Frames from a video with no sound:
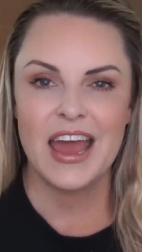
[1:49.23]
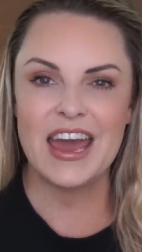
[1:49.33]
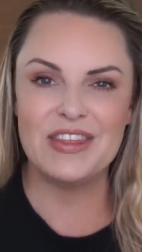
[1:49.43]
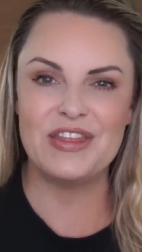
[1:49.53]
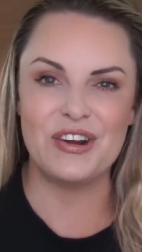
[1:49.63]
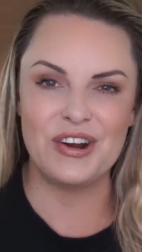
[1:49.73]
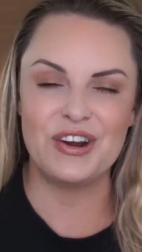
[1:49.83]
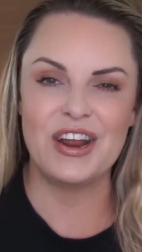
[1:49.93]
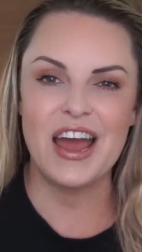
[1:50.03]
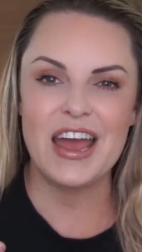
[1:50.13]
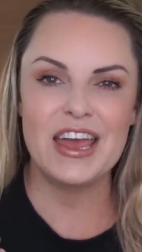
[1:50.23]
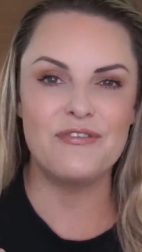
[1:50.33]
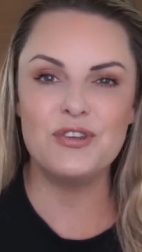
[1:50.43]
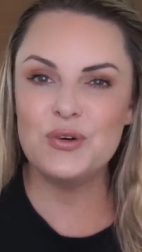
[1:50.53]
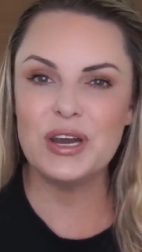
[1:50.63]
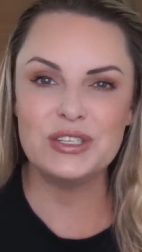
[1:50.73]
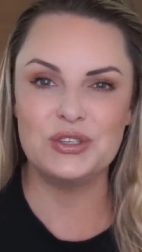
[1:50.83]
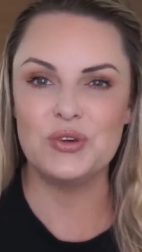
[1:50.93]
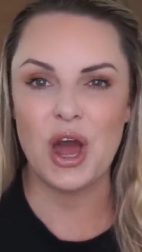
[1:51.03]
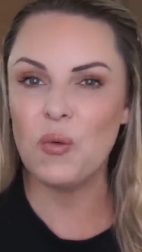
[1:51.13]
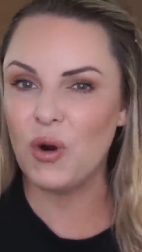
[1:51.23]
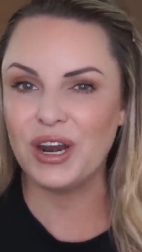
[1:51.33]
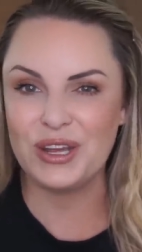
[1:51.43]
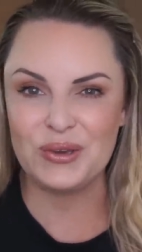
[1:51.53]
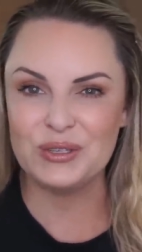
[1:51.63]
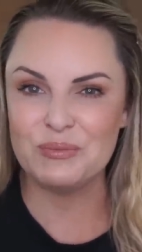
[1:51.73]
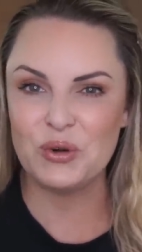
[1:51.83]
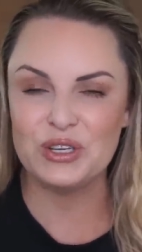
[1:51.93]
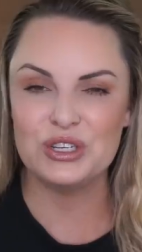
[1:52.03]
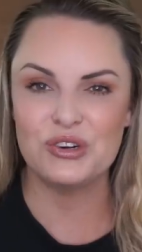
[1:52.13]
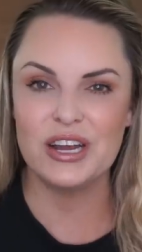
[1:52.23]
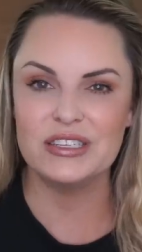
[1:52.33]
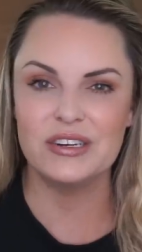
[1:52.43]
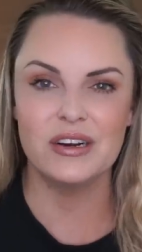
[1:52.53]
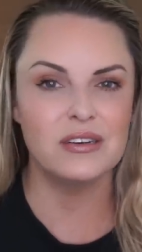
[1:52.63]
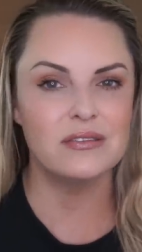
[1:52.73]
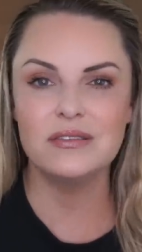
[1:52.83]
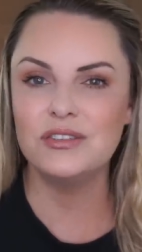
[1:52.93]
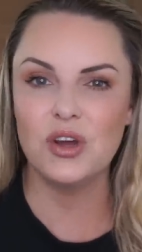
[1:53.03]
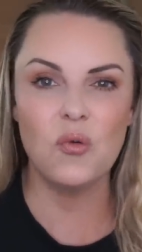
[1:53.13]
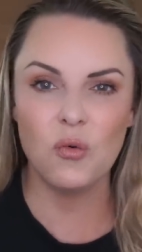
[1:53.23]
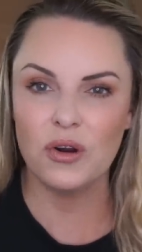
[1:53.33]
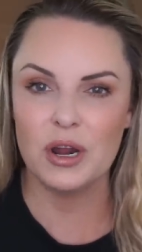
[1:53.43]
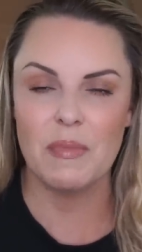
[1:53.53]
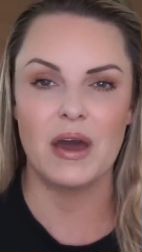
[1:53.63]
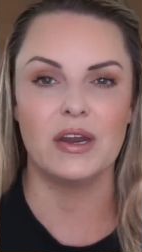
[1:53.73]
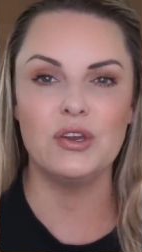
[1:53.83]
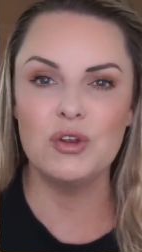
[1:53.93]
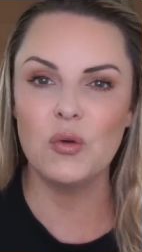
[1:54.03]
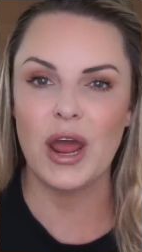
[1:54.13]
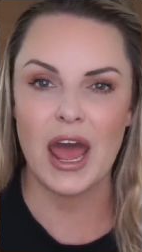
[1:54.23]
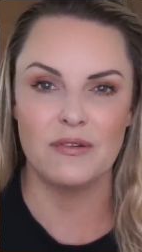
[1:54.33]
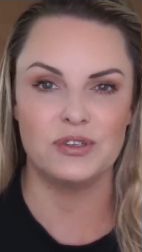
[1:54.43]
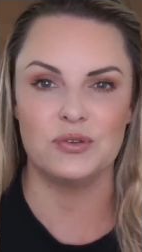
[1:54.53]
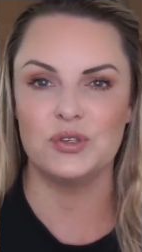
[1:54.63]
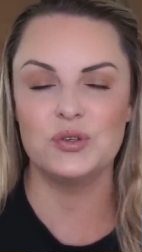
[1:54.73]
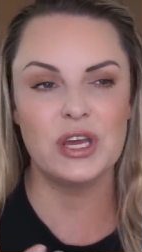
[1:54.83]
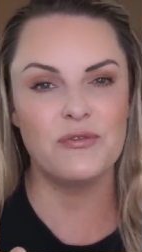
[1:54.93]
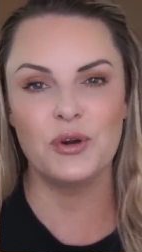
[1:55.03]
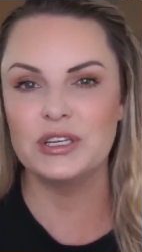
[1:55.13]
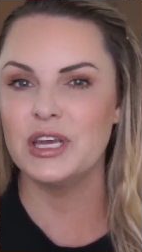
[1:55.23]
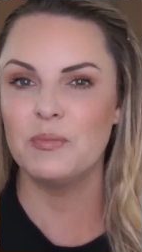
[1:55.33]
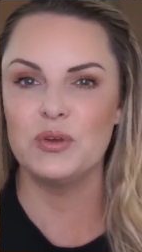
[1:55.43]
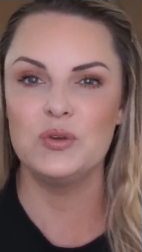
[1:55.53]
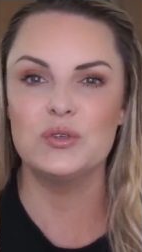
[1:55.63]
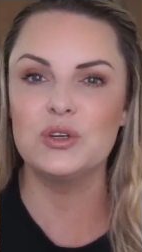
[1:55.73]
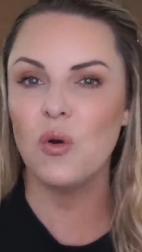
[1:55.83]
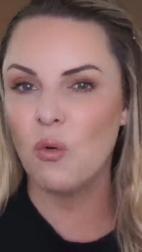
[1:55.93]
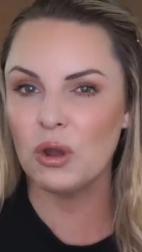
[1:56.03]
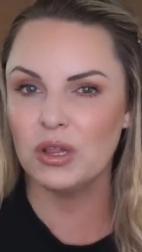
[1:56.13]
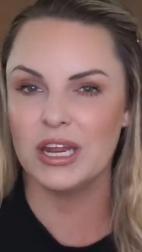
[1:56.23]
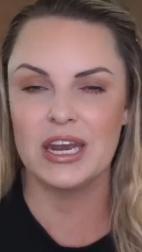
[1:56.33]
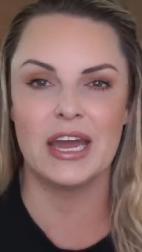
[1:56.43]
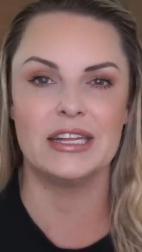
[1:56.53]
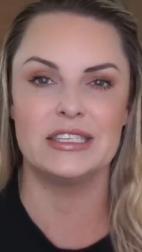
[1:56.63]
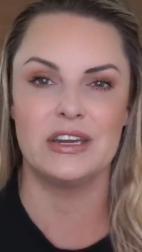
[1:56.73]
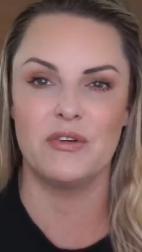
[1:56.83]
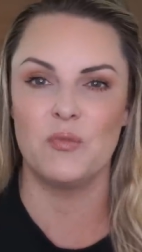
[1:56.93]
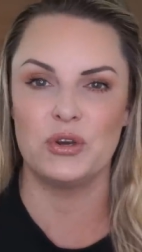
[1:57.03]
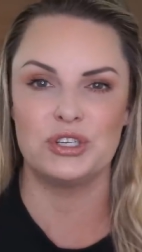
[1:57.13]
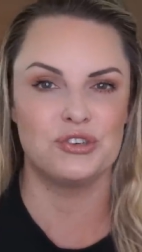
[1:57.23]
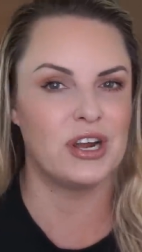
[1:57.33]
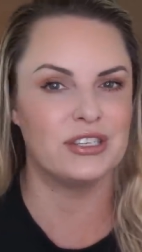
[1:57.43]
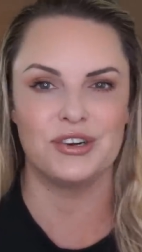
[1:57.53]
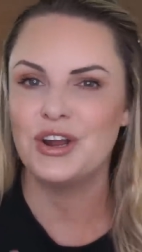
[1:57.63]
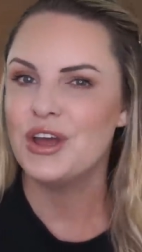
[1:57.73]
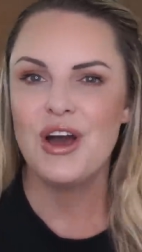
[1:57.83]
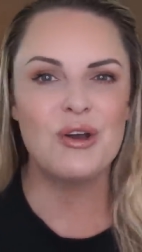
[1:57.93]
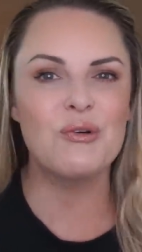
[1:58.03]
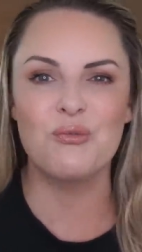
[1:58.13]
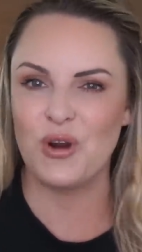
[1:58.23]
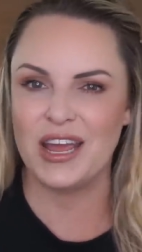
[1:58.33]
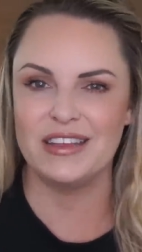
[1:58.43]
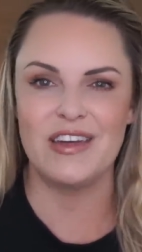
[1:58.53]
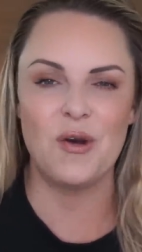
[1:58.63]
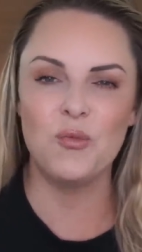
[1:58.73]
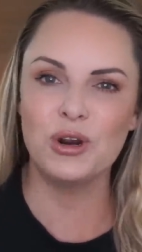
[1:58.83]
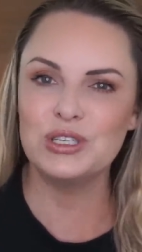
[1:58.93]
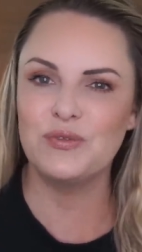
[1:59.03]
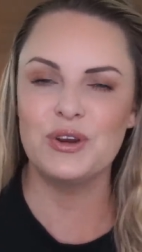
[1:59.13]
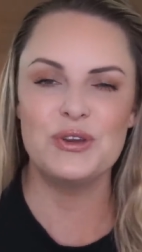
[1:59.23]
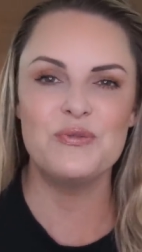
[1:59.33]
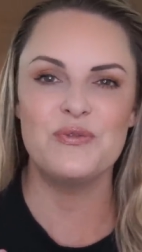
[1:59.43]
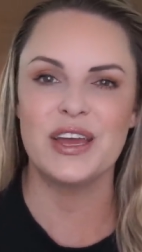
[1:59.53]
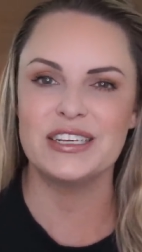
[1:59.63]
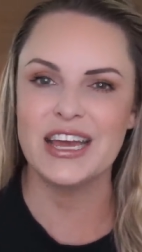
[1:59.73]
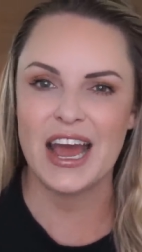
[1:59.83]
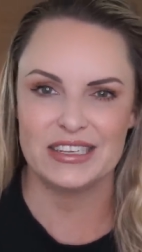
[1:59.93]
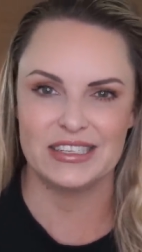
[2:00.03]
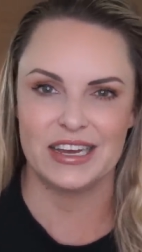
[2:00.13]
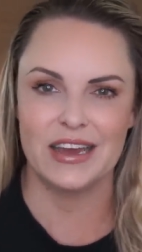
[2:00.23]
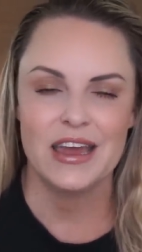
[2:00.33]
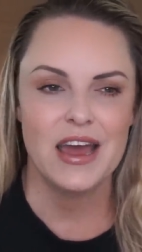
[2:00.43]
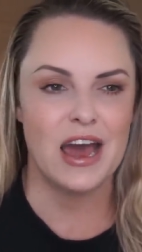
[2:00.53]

And third, if you guys do not want to use a moisturizer, don't worry about it. You don't have to. So say, for example, you use an oil at night instead of a moisturizer. Great. If that works for you, fantastic.